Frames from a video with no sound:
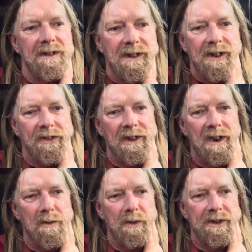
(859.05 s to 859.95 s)
It's a
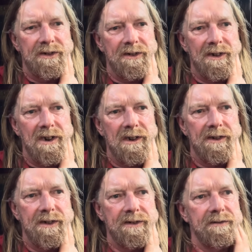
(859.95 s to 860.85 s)
long winter in
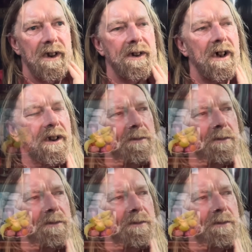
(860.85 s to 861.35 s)
Ireland on a